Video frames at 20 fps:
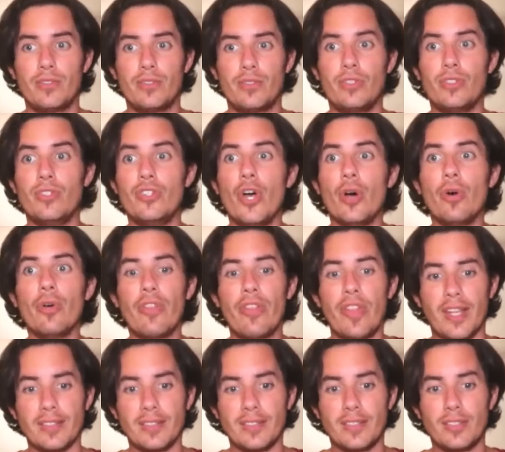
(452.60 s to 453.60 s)
know
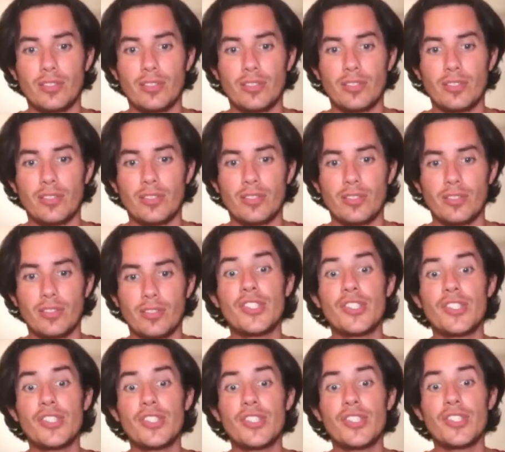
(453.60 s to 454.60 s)
things, study
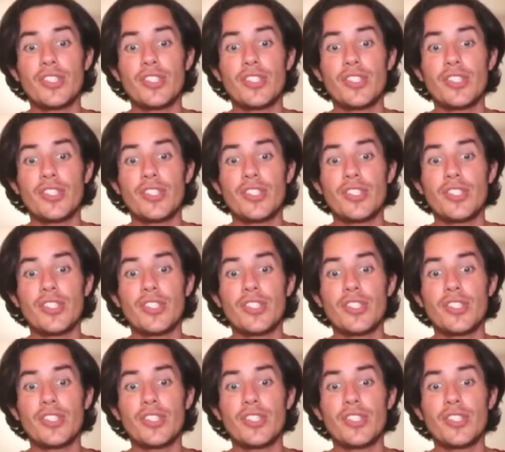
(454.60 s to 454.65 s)
things,